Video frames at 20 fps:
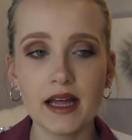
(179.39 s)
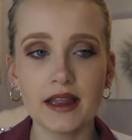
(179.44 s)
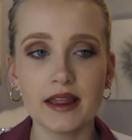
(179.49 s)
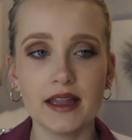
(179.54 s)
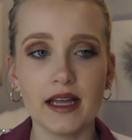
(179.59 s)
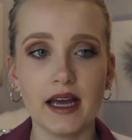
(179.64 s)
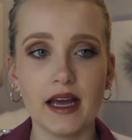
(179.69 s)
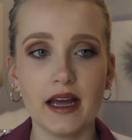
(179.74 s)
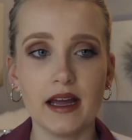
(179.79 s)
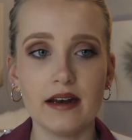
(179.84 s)

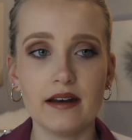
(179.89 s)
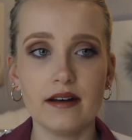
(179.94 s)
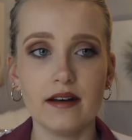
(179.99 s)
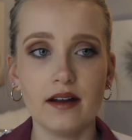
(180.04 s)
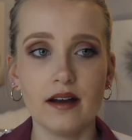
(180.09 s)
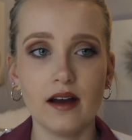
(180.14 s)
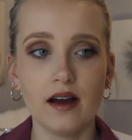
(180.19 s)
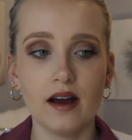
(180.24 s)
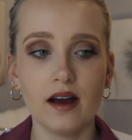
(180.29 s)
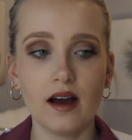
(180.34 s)
then
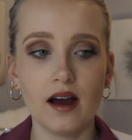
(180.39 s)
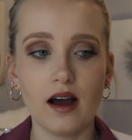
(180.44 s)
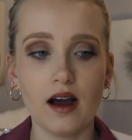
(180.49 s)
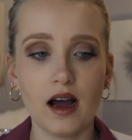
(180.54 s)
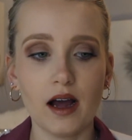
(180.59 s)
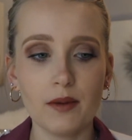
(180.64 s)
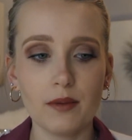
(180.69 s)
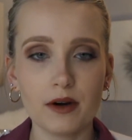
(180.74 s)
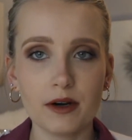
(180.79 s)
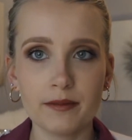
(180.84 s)

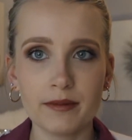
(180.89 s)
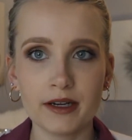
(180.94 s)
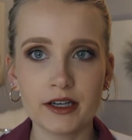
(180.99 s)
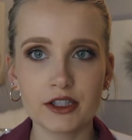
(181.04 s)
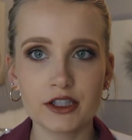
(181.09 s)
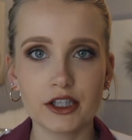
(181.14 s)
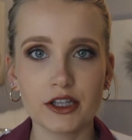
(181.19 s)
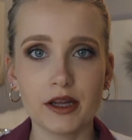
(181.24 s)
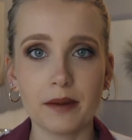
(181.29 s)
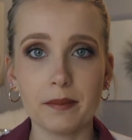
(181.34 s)
I want to make sure